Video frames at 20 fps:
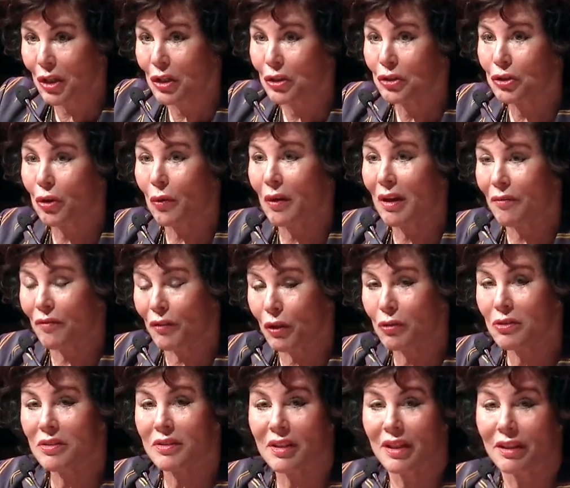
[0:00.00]
So if
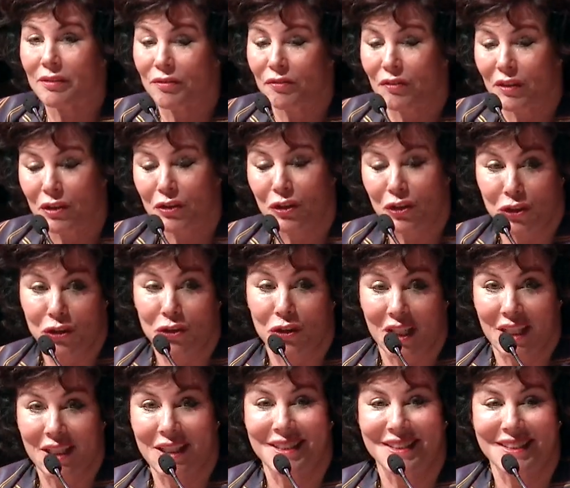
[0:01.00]
you send fear to your
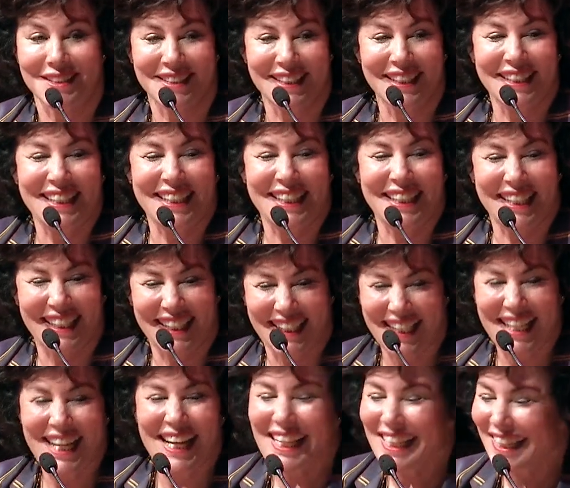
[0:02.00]
kids,
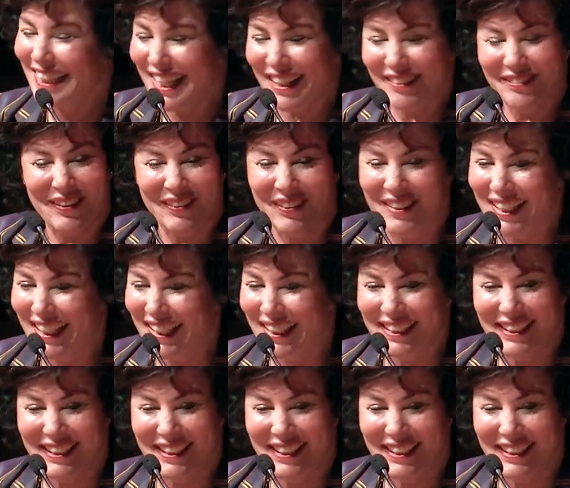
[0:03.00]
they won't think